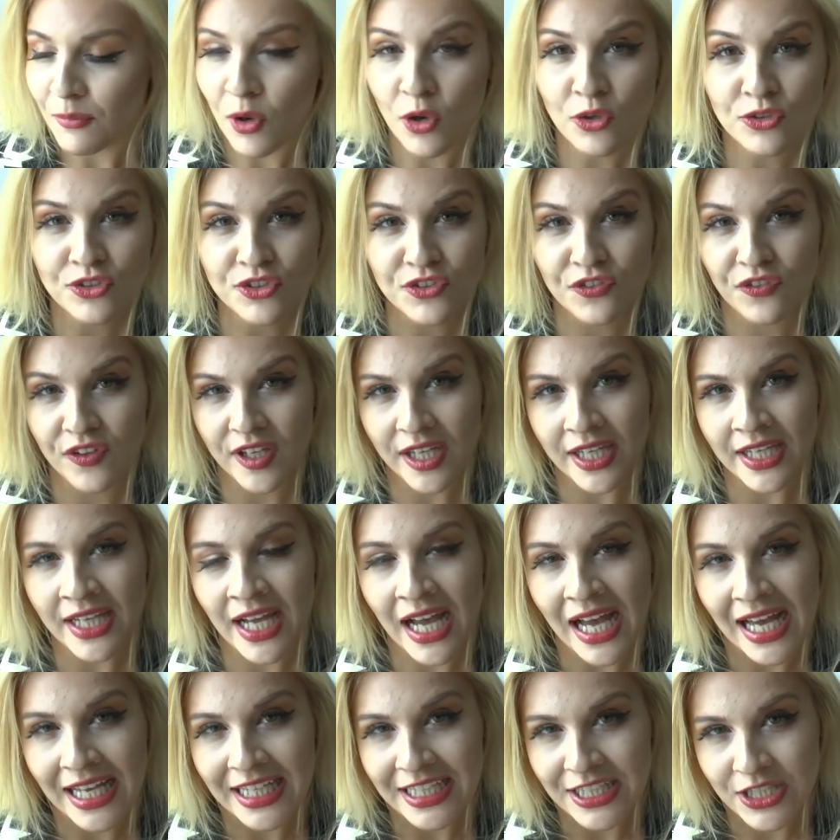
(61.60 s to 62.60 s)
Most
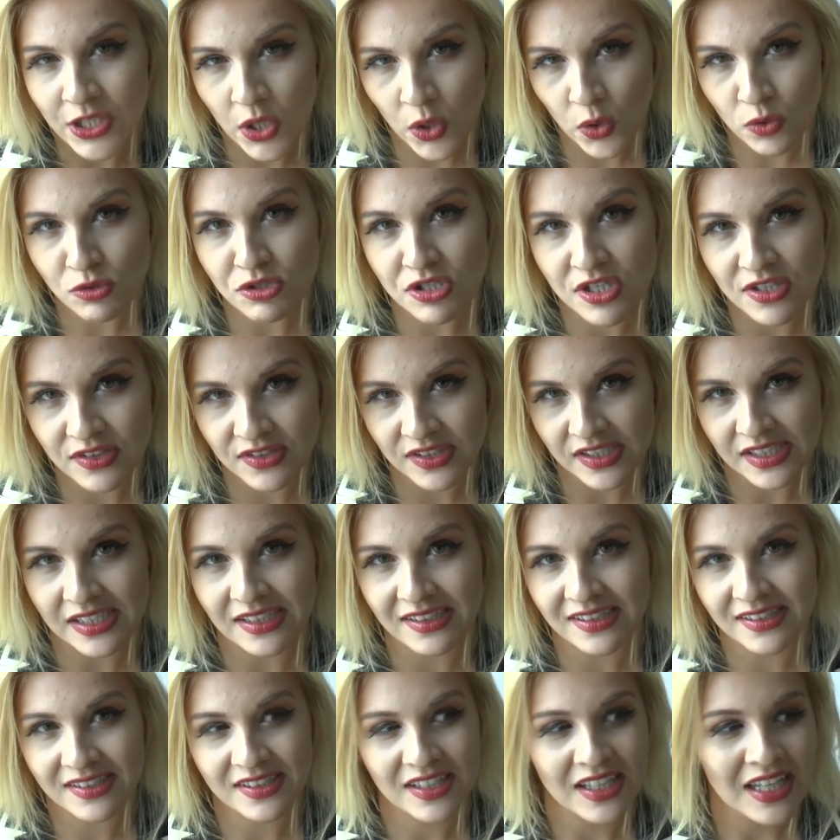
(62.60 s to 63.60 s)
thing I noticed
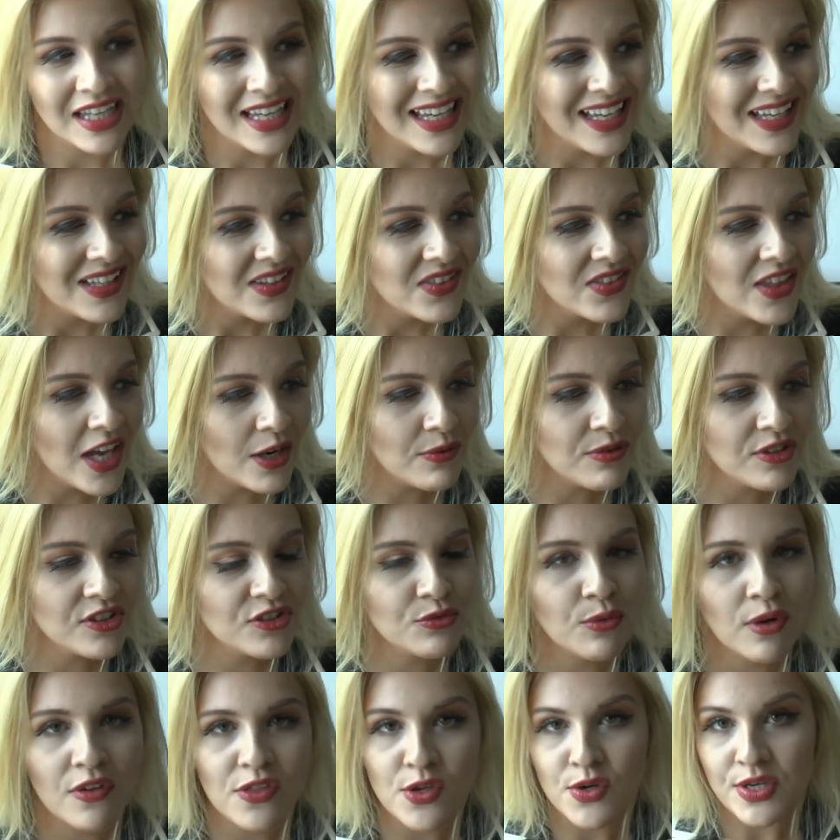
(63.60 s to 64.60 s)
is there
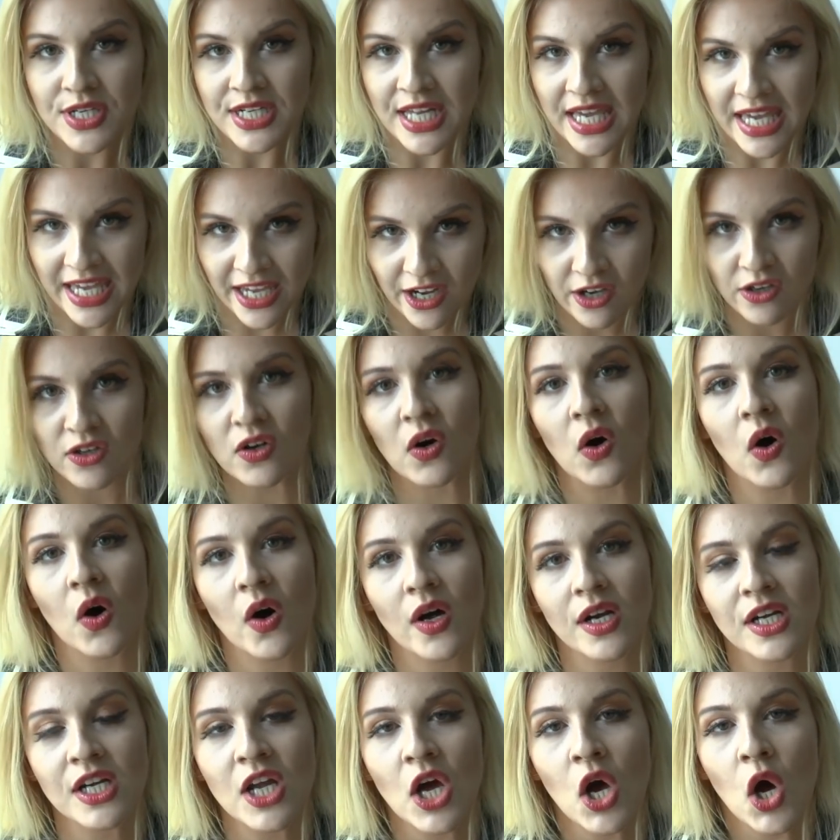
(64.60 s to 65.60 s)
is whether an
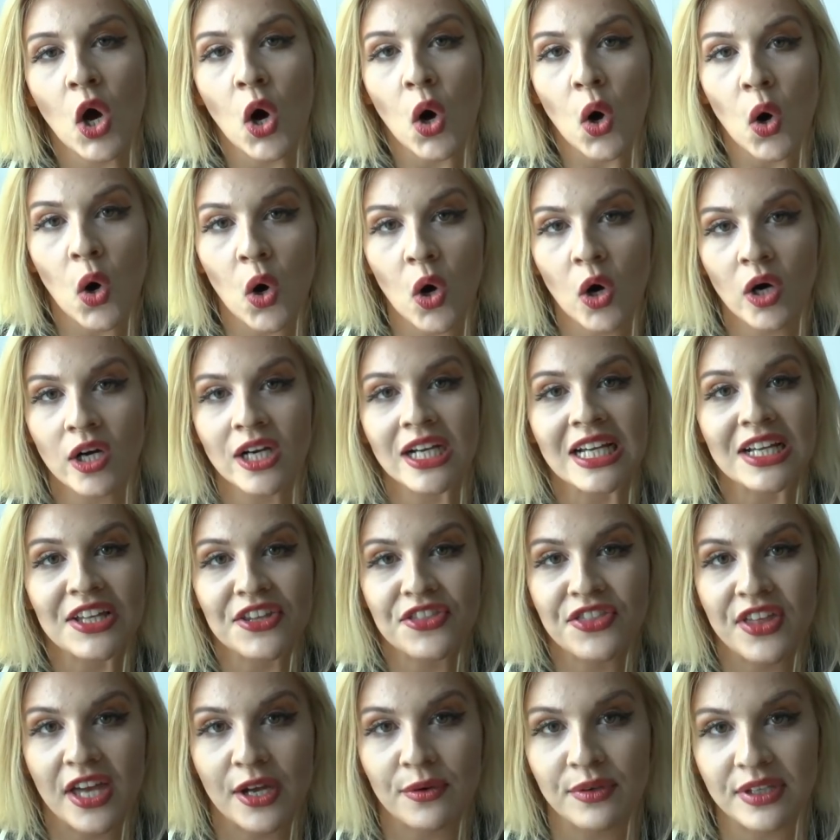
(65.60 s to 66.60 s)
aircon or
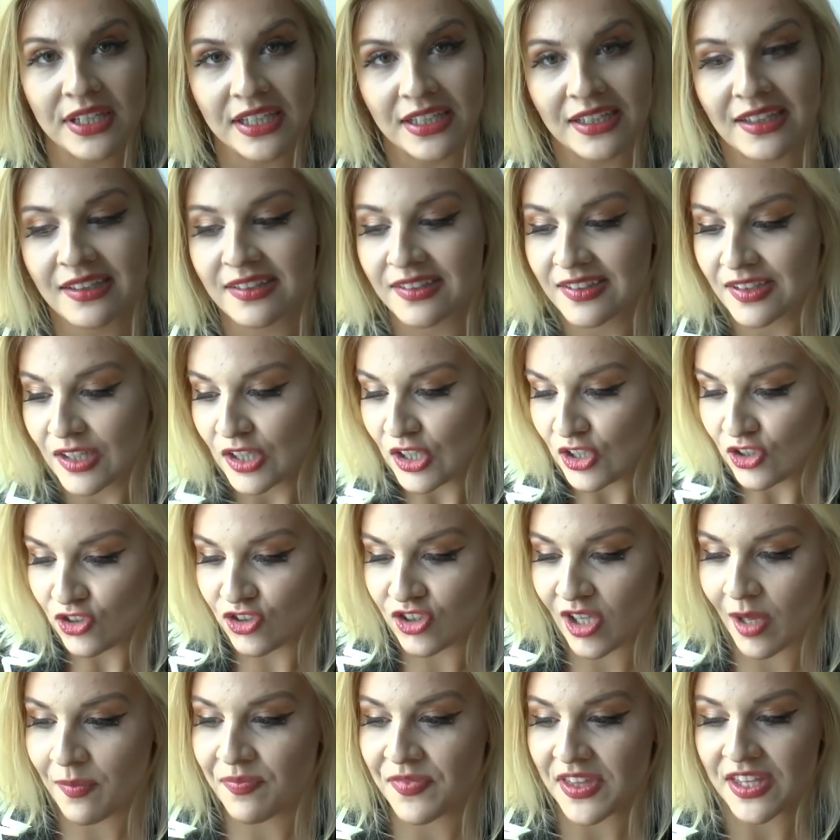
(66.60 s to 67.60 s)
there is
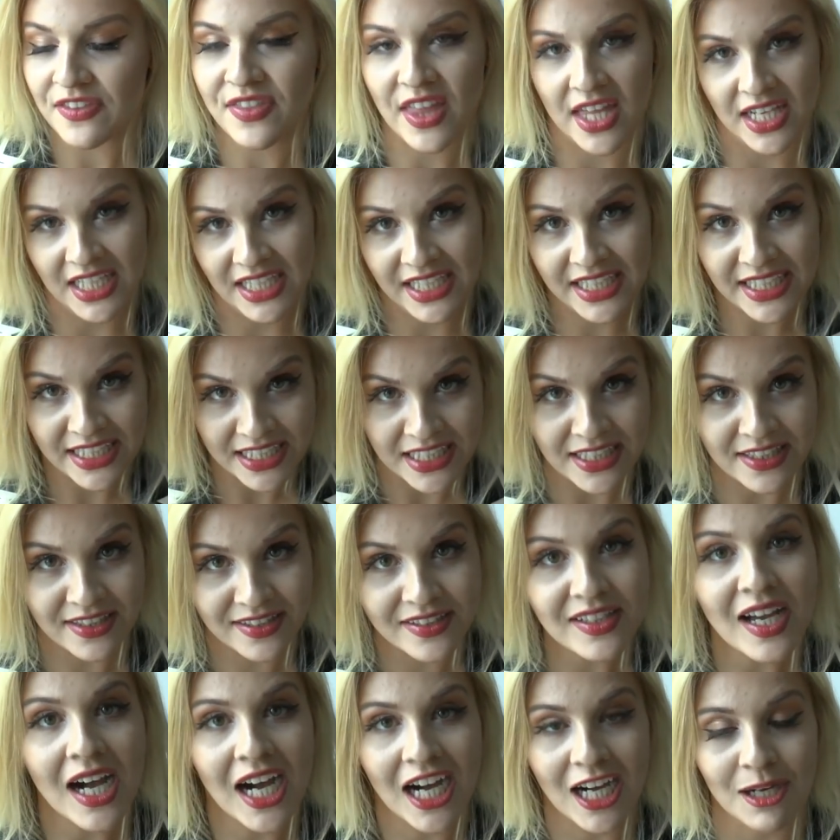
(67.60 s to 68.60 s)
something that
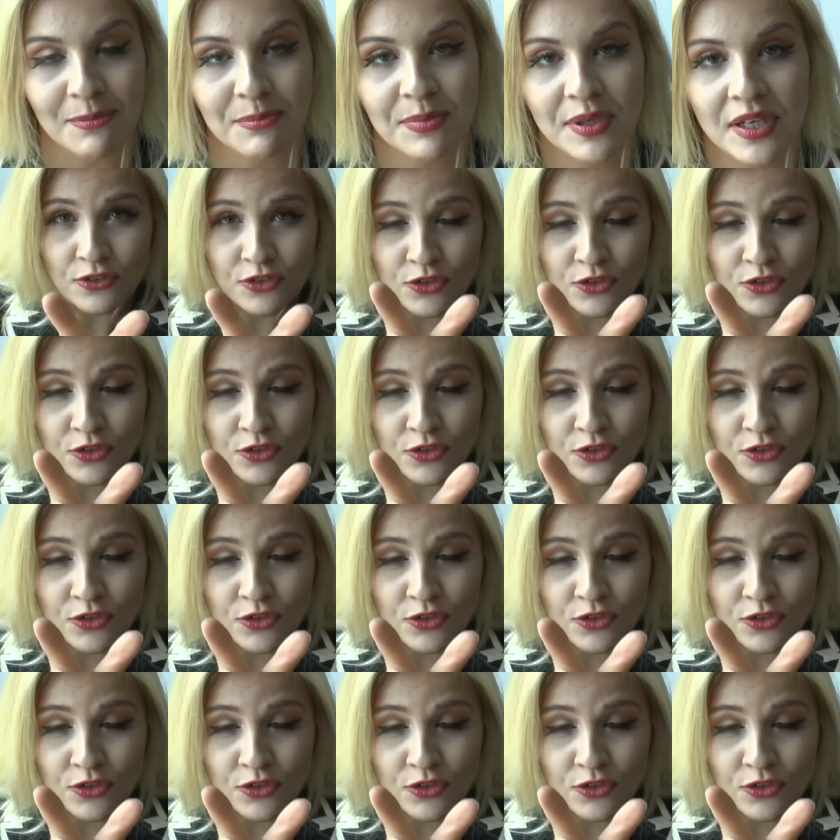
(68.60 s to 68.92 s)
heats up.